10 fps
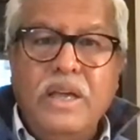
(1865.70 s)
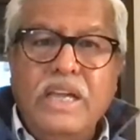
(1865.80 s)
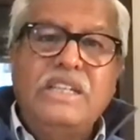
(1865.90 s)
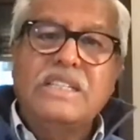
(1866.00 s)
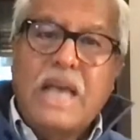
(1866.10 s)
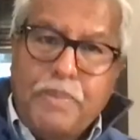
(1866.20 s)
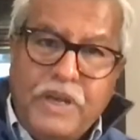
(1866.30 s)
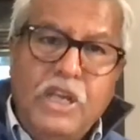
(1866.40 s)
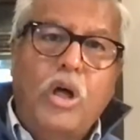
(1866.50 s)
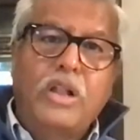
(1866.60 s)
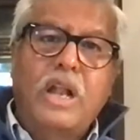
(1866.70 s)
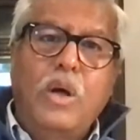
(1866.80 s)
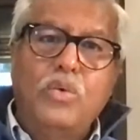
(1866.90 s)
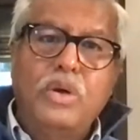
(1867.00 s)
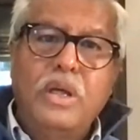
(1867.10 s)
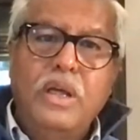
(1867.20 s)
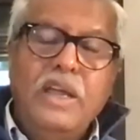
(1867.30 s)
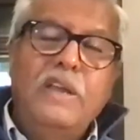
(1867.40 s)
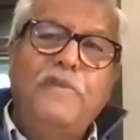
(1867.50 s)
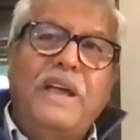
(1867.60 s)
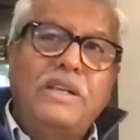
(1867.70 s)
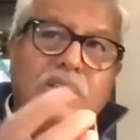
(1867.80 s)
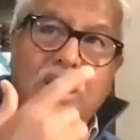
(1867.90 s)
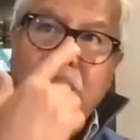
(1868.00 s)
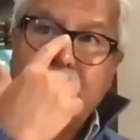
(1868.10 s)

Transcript: It is happening all around. In fact,